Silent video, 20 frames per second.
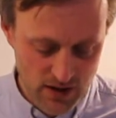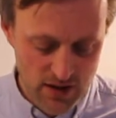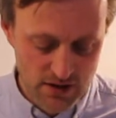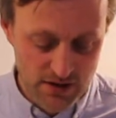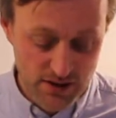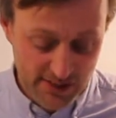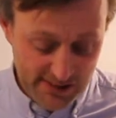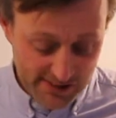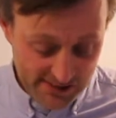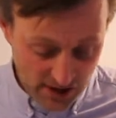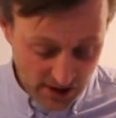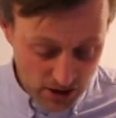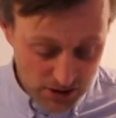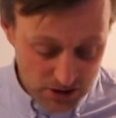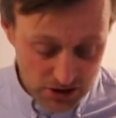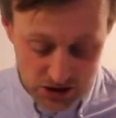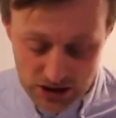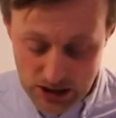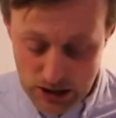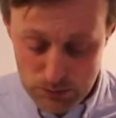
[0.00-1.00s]
The
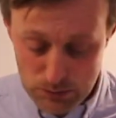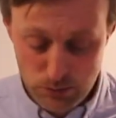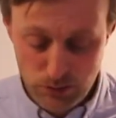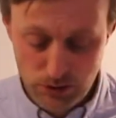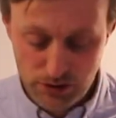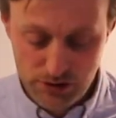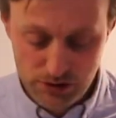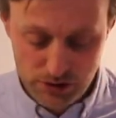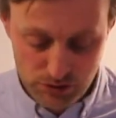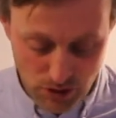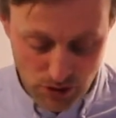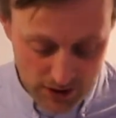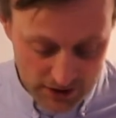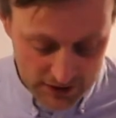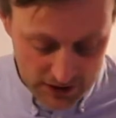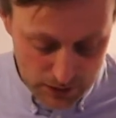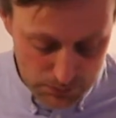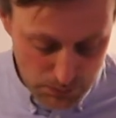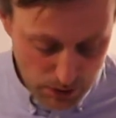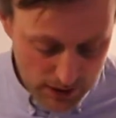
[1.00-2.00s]
sun shall not
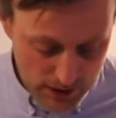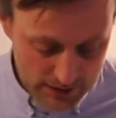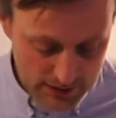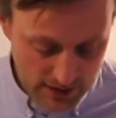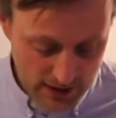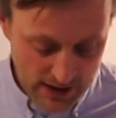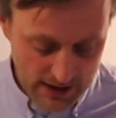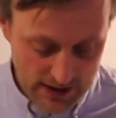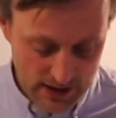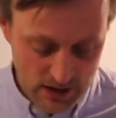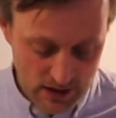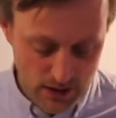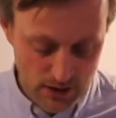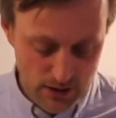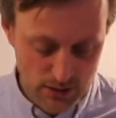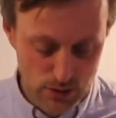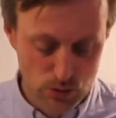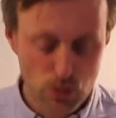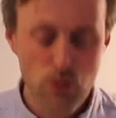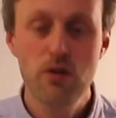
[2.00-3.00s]
strike you by day,
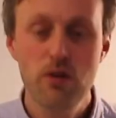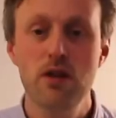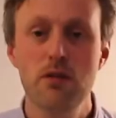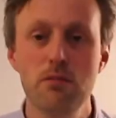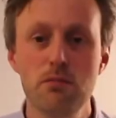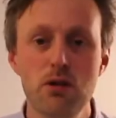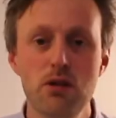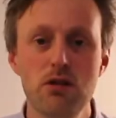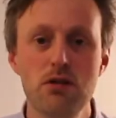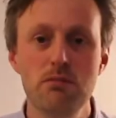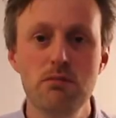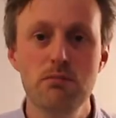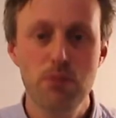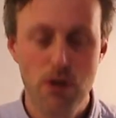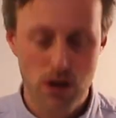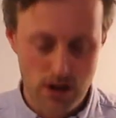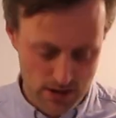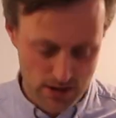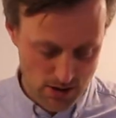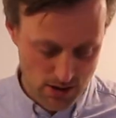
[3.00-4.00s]
nor the moon
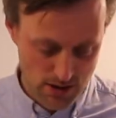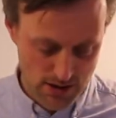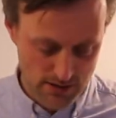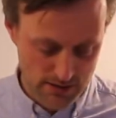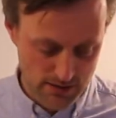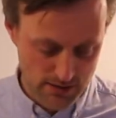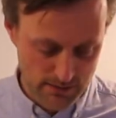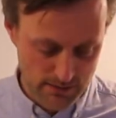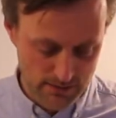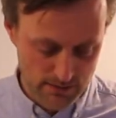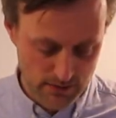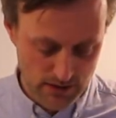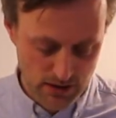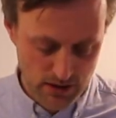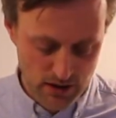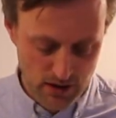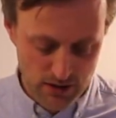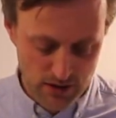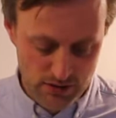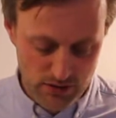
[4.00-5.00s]
by night.
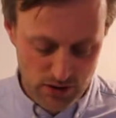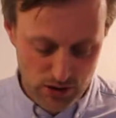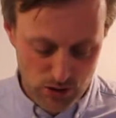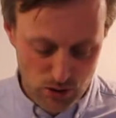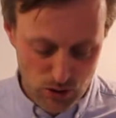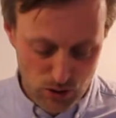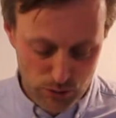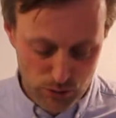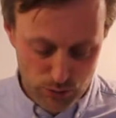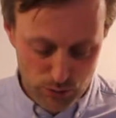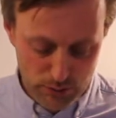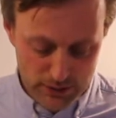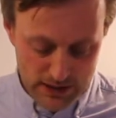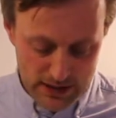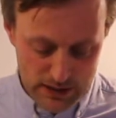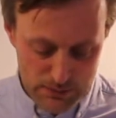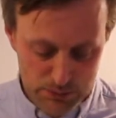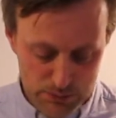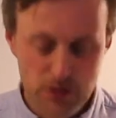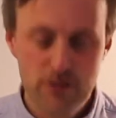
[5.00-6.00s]
The Lord will
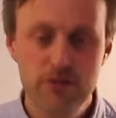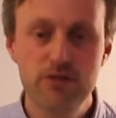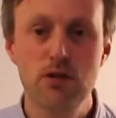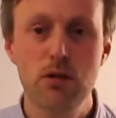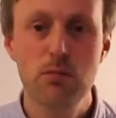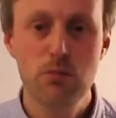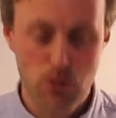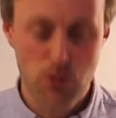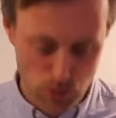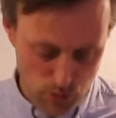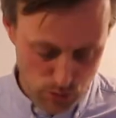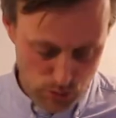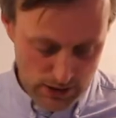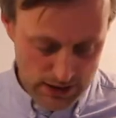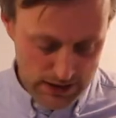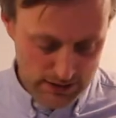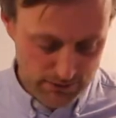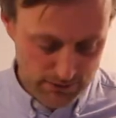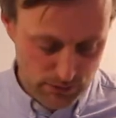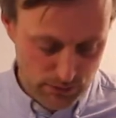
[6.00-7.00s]
keep you from all
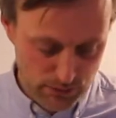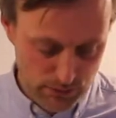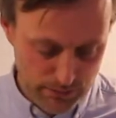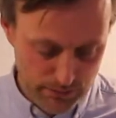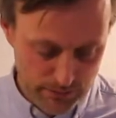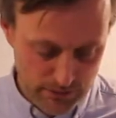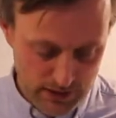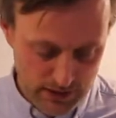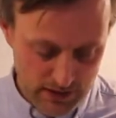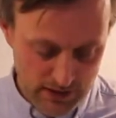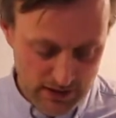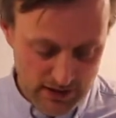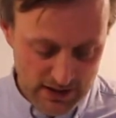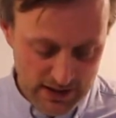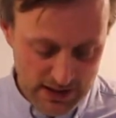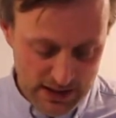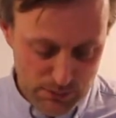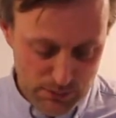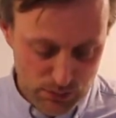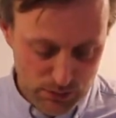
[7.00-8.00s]
evil.
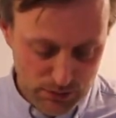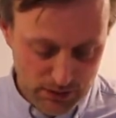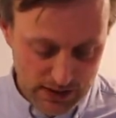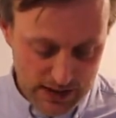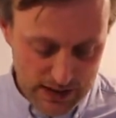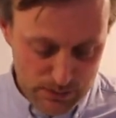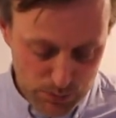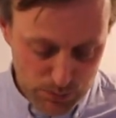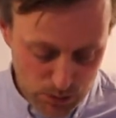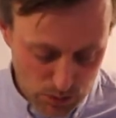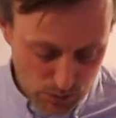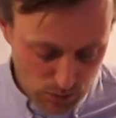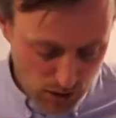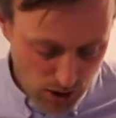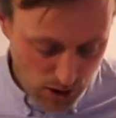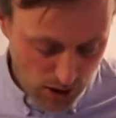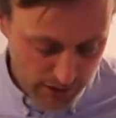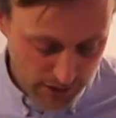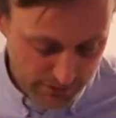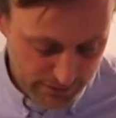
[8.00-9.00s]
He will keep your
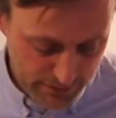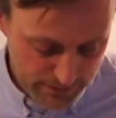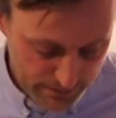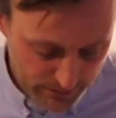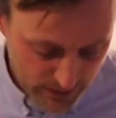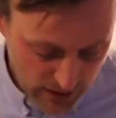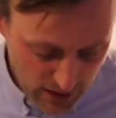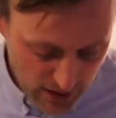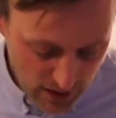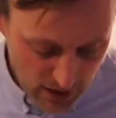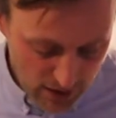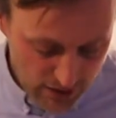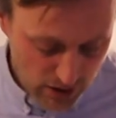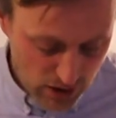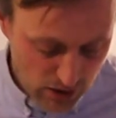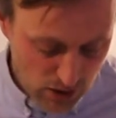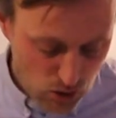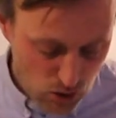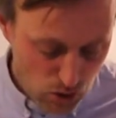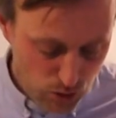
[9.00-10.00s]
life.
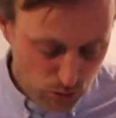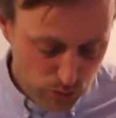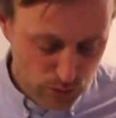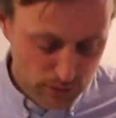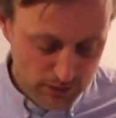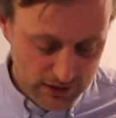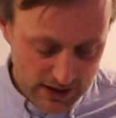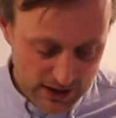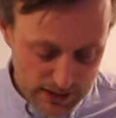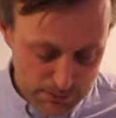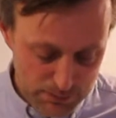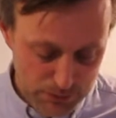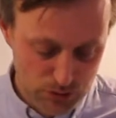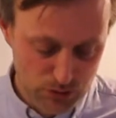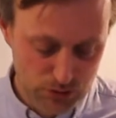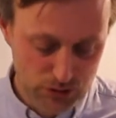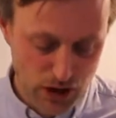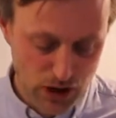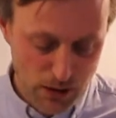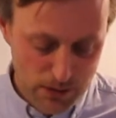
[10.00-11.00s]
The Lord will keep
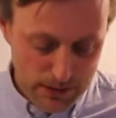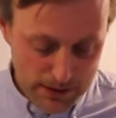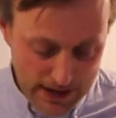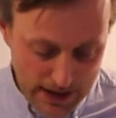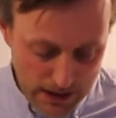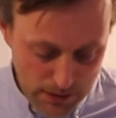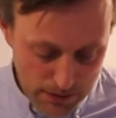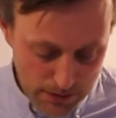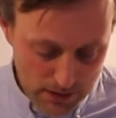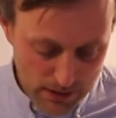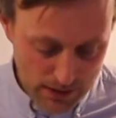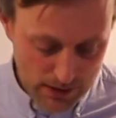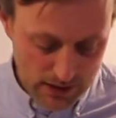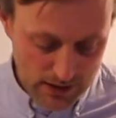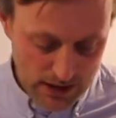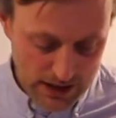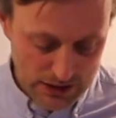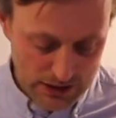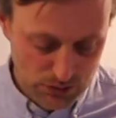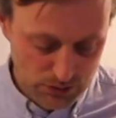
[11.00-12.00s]
your going out
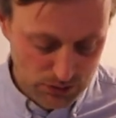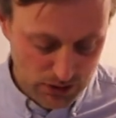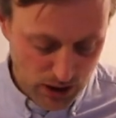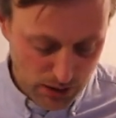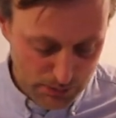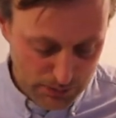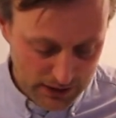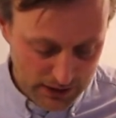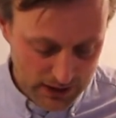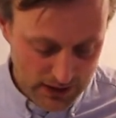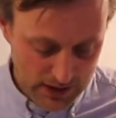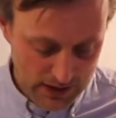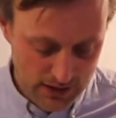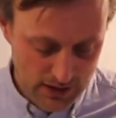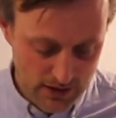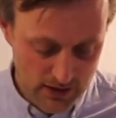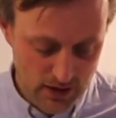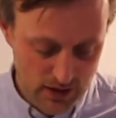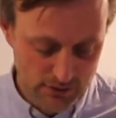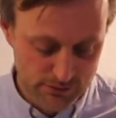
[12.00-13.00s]
and your coming in
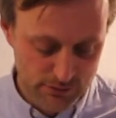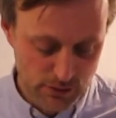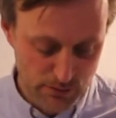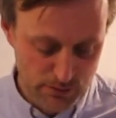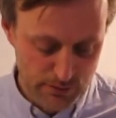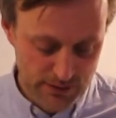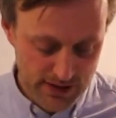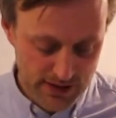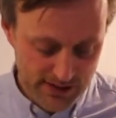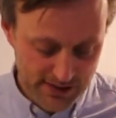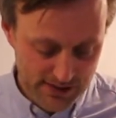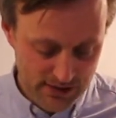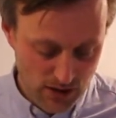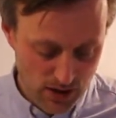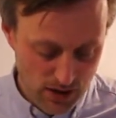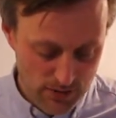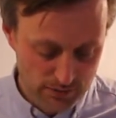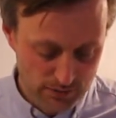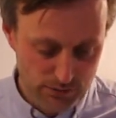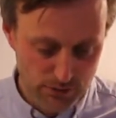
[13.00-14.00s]
from this
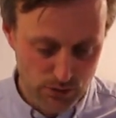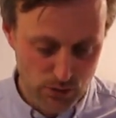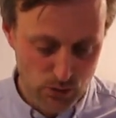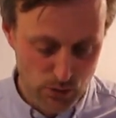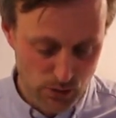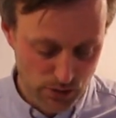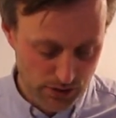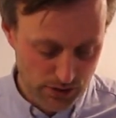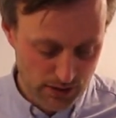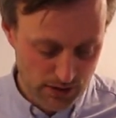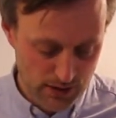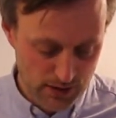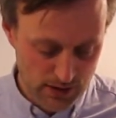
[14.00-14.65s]
time forth